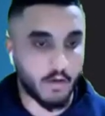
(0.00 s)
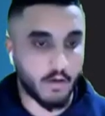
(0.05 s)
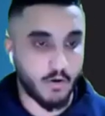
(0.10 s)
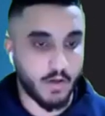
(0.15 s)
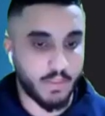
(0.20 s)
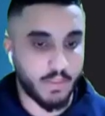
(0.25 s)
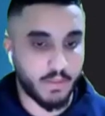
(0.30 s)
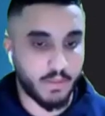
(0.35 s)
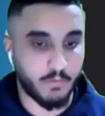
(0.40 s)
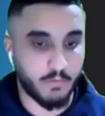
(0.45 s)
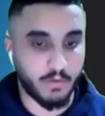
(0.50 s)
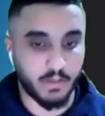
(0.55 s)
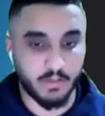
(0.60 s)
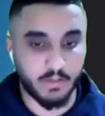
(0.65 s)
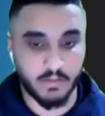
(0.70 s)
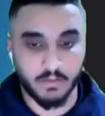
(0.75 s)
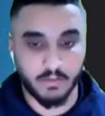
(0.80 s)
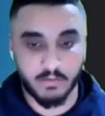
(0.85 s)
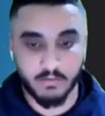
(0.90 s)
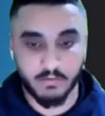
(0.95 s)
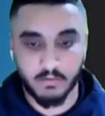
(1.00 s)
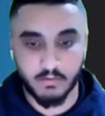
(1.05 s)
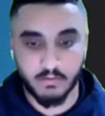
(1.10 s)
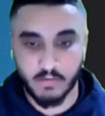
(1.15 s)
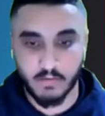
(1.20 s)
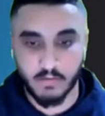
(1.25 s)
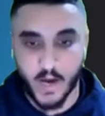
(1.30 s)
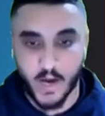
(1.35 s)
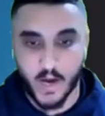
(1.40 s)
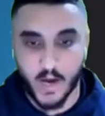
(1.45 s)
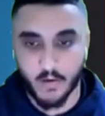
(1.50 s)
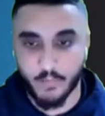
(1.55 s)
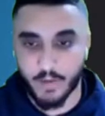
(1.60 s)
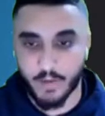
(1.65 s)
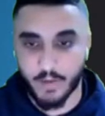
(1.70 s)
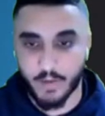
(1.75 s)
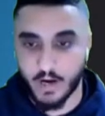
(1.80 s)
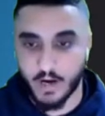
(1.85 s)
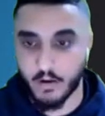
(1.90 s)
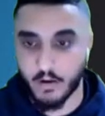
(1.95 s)
I don't know. I think we can just talk
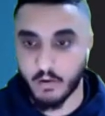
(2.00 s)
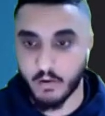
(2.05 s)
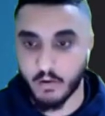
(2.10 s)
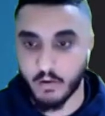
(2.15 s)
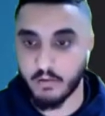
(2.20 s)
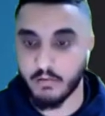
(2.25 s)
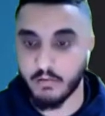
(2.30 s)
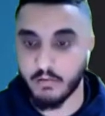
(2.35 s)
about